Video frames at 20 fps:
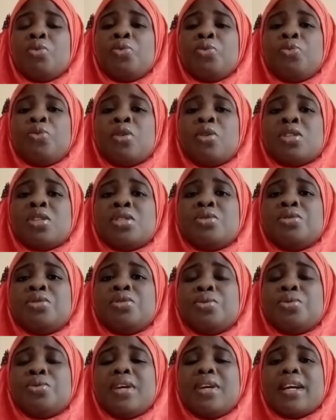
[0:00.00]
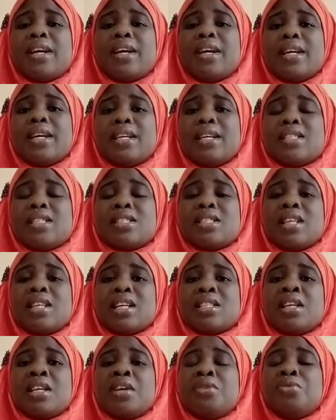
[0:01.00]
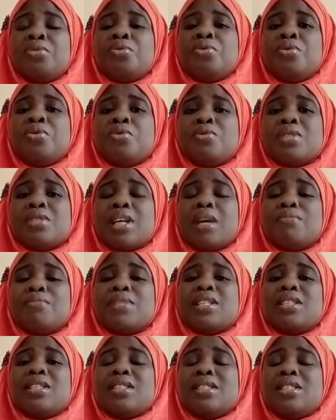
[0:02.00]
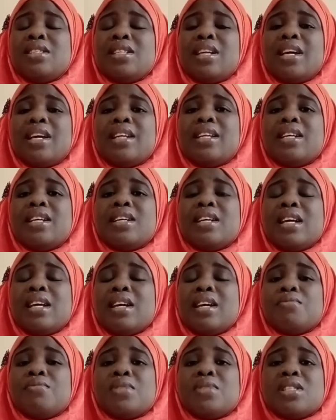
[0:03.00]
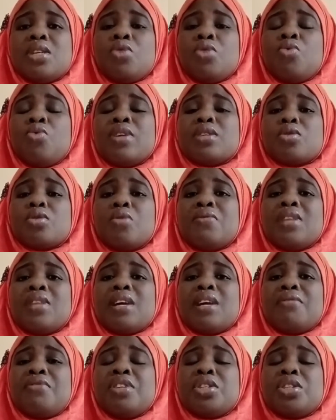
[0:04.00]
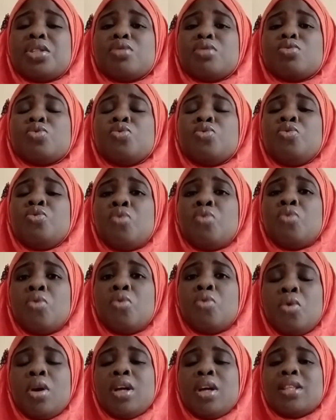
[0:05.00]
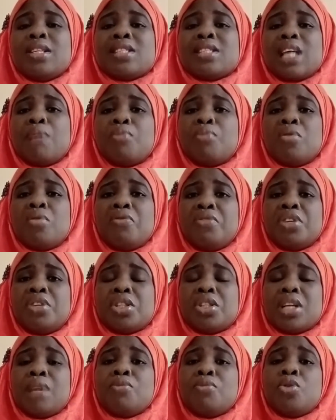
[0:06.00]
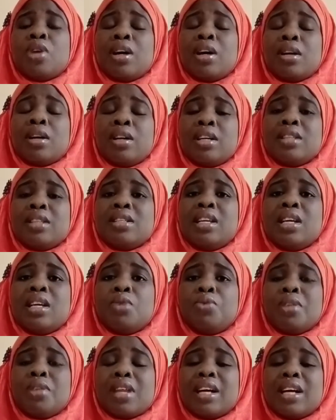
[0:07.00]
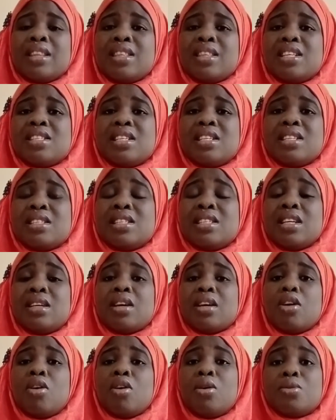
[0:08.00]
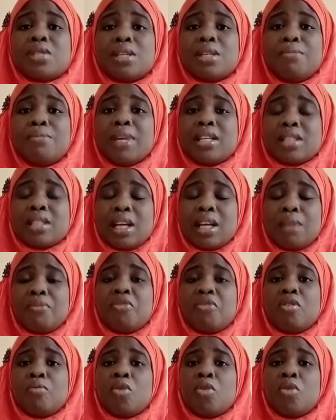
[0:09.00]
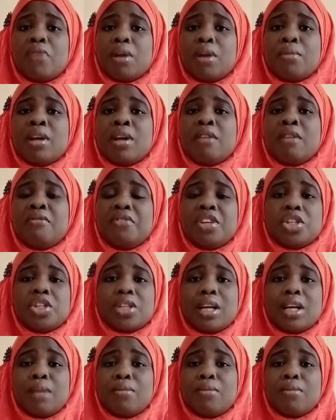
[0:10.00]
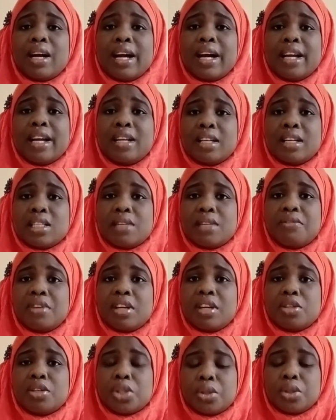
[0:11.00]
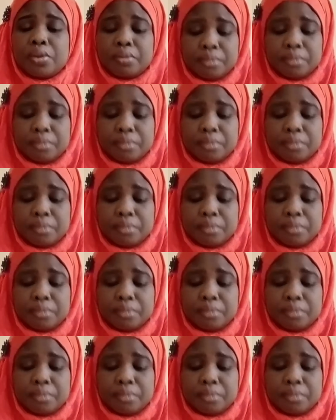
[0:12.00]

What you do here is that you use the DNA sequence of that fish to know the type of fish you are dealing with, and this is the ultimate form of fish identification.